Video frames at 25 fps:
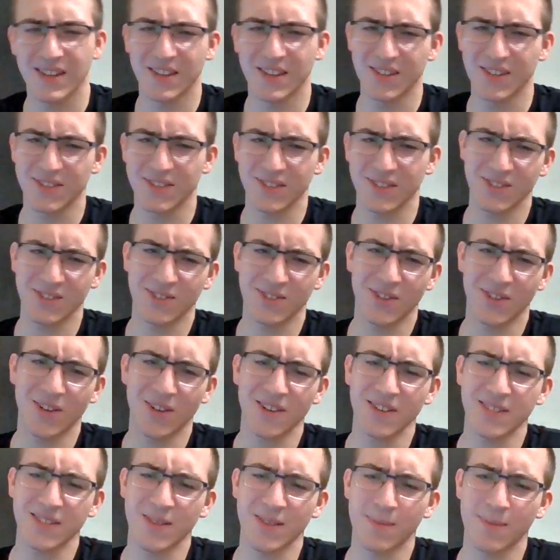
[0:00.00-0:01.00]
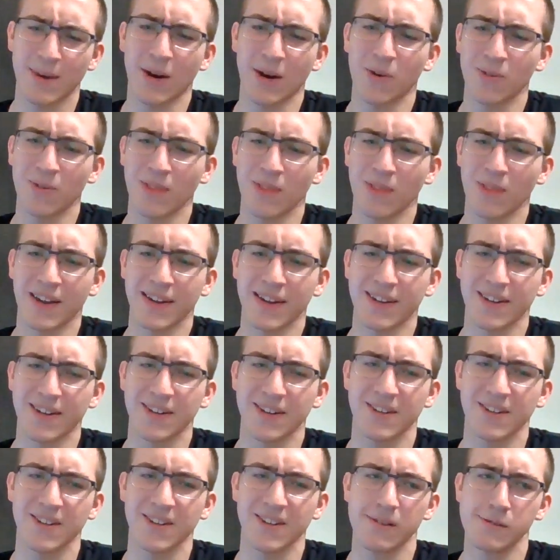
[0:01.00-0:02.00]
the song is about like
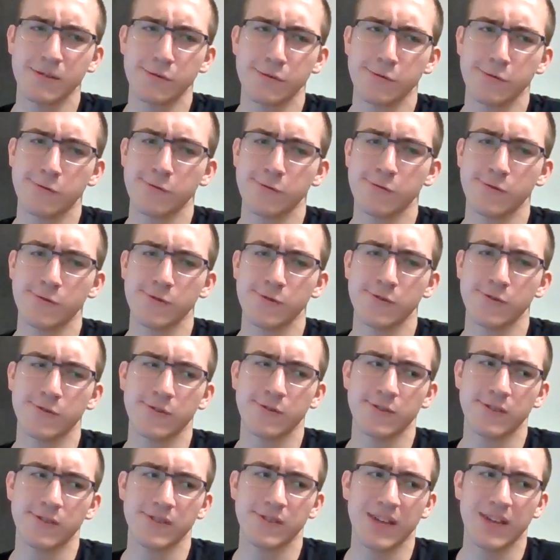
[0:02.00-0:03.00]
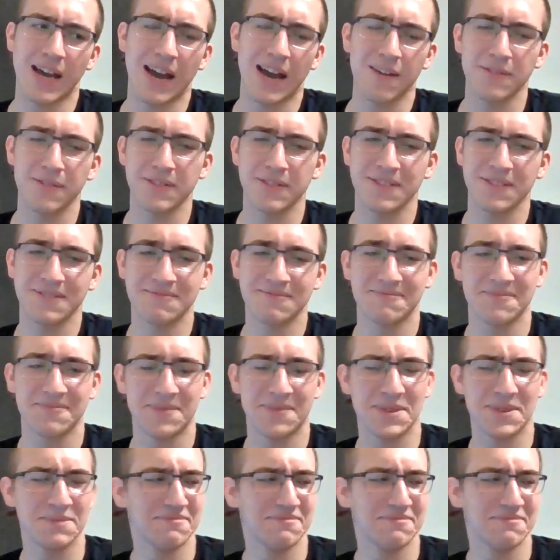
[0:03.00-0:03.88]
having